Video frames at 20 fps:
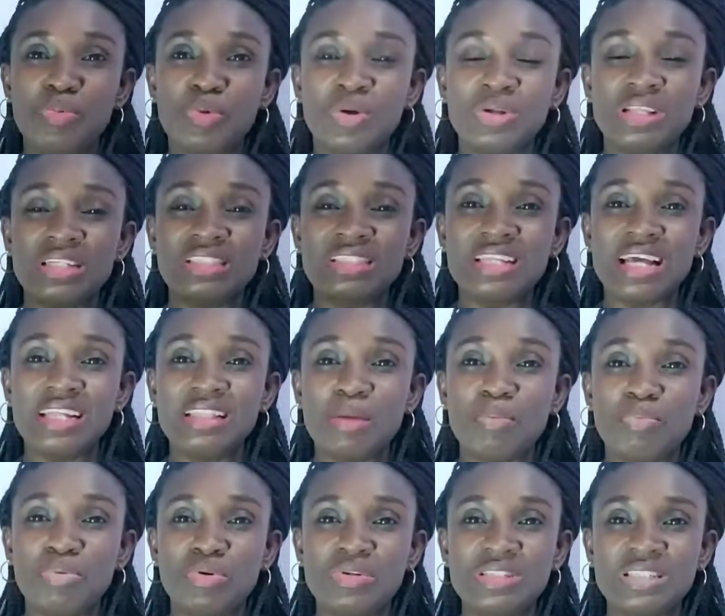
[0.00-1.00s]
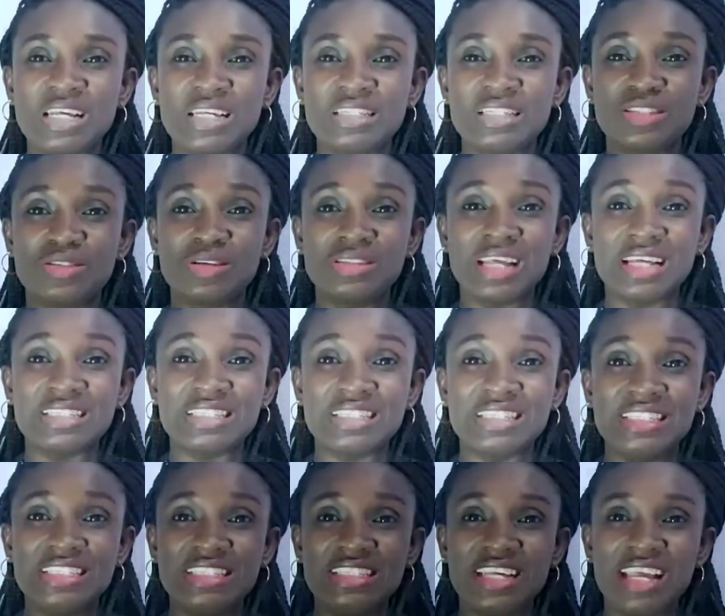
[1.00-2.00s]
you understand the process. It's not as
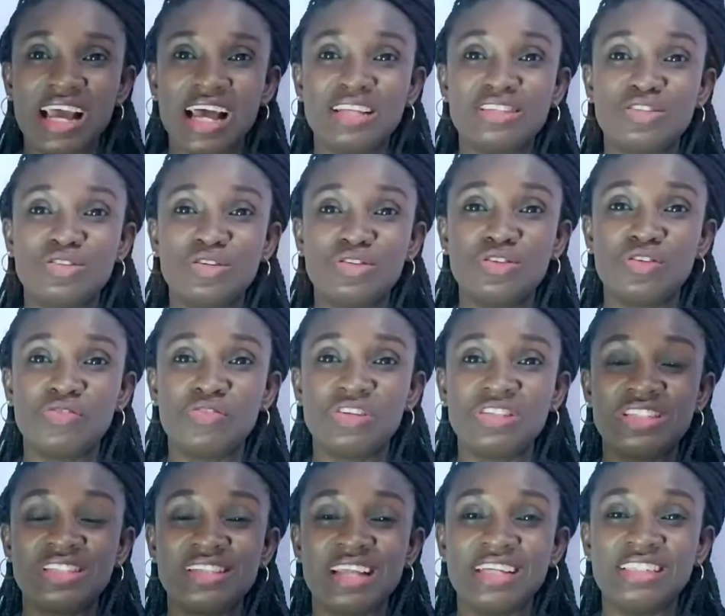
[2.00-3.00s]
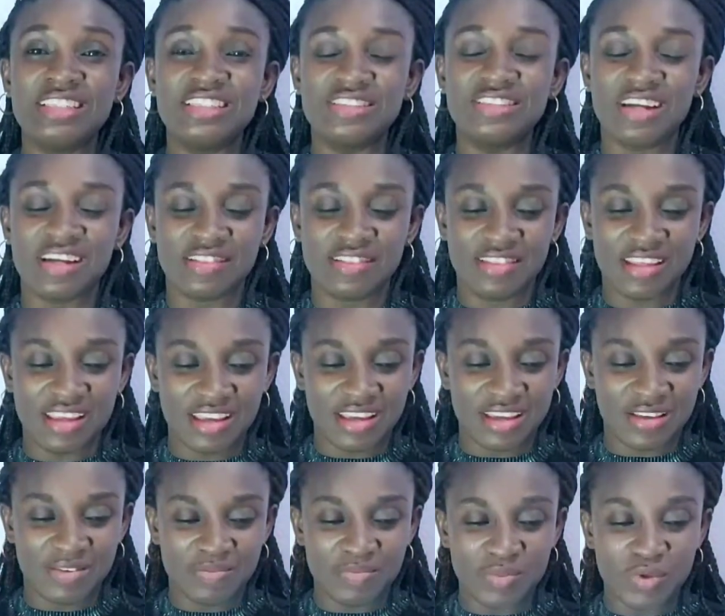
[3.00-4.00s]
easy as those of us in Nigeria think.
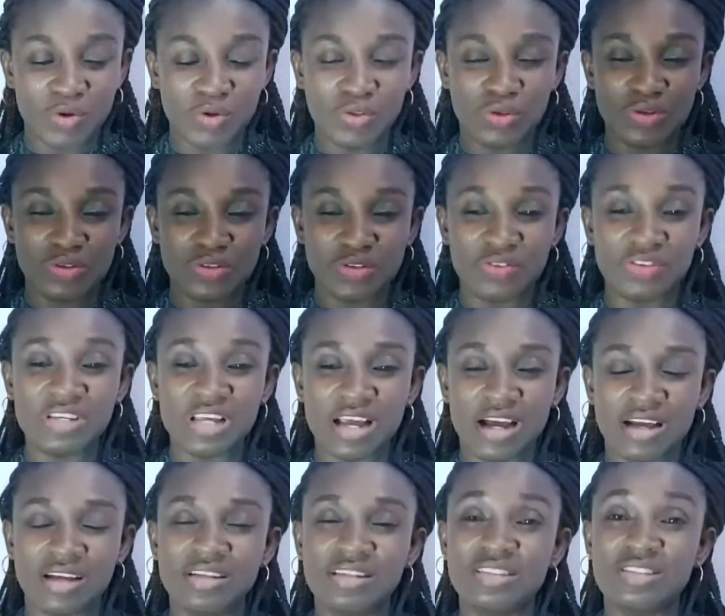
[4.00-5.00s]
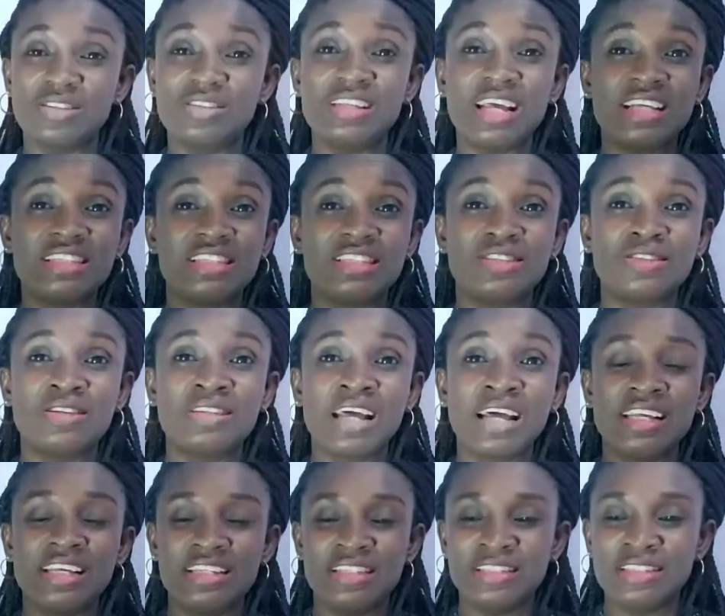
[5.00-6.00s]
For those, it's not
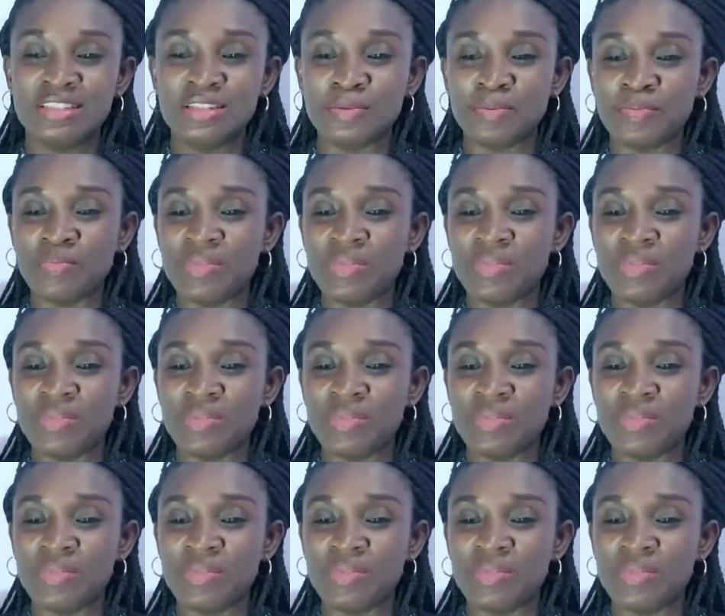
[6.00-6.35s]
that easy.